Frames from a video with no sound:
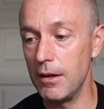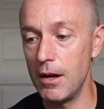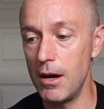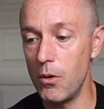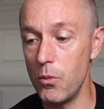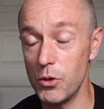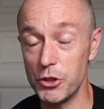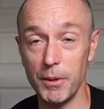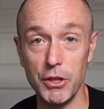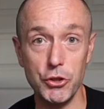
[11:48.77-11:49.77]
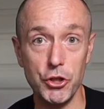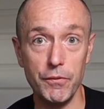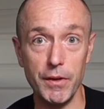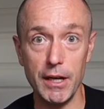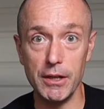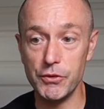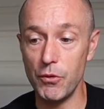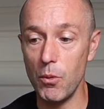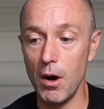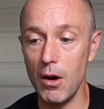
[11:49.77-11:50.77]
or watched my YouTube videos for
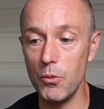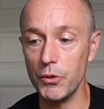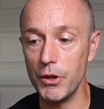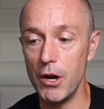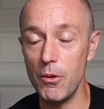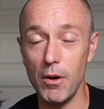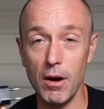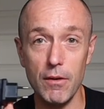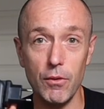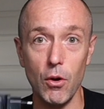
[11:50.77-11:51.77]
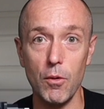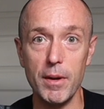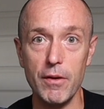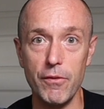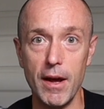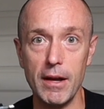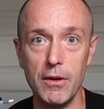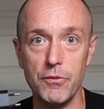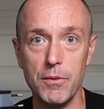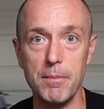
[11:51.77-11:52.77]
a while will know I have long been a fan
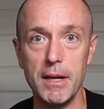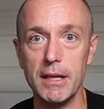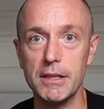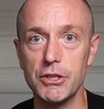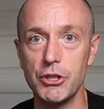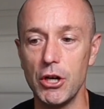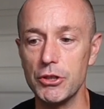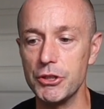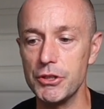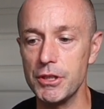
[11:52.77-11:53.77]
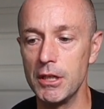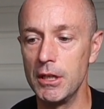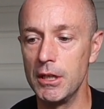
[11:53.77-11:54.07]
of the Minix chargers.